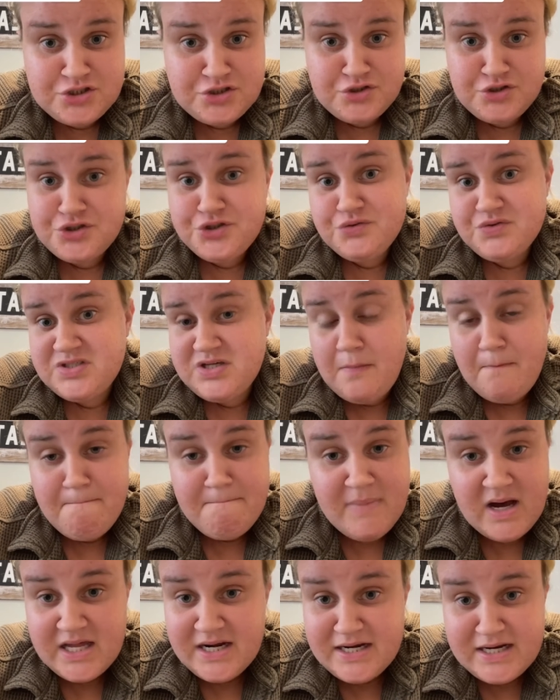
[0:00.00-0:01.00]
due to
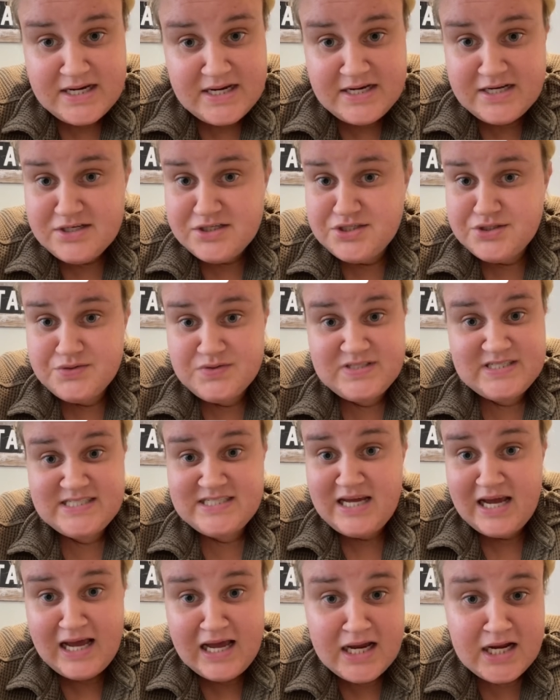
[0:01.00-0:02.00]
money, due to
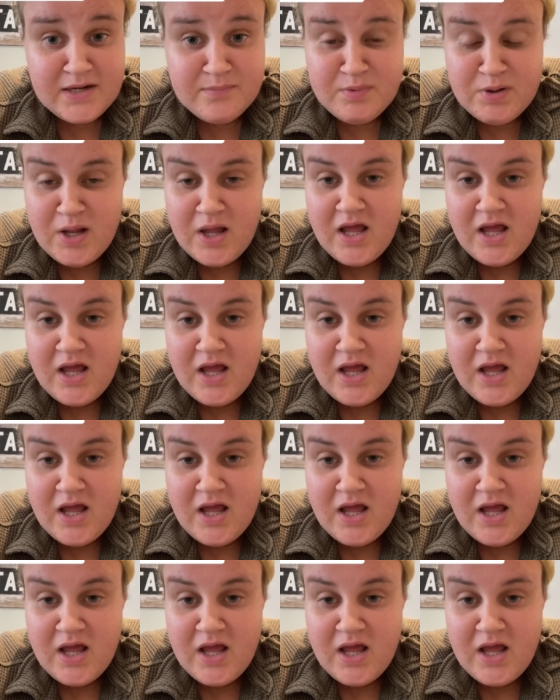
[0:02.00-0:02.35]
time,